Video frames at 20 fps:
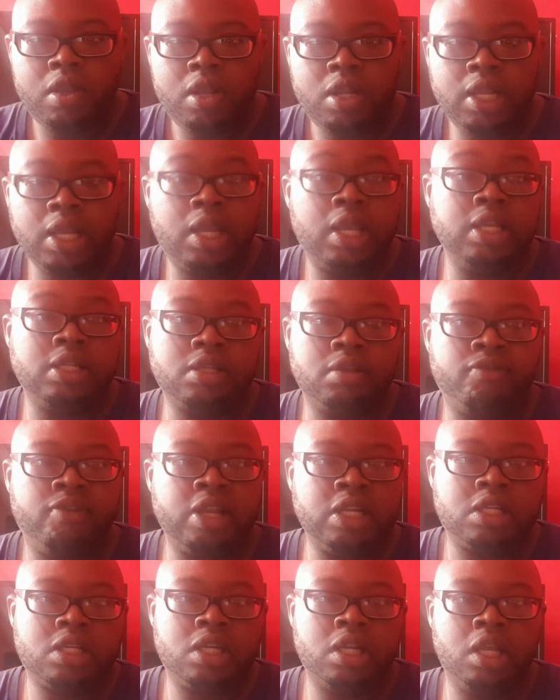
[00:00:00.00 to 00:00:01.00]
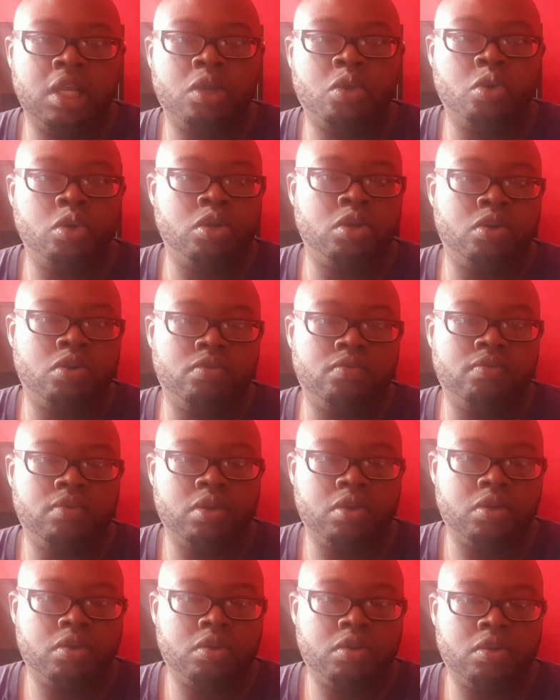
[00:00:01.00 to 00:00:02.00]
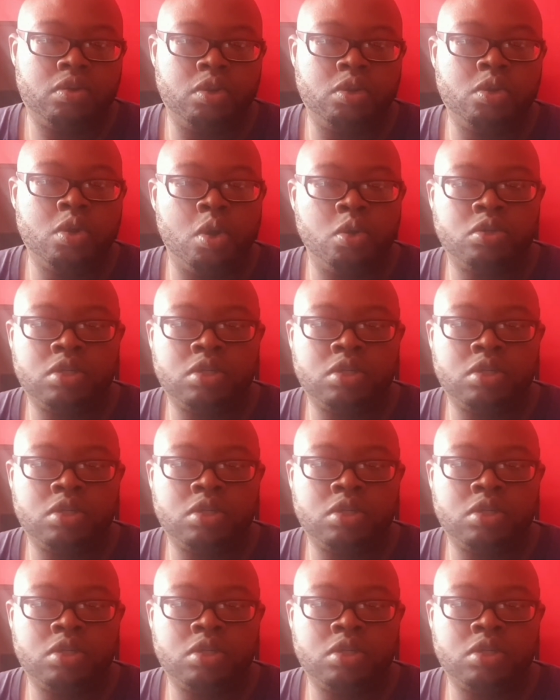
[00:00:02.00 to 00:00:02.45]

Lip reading: eventually could go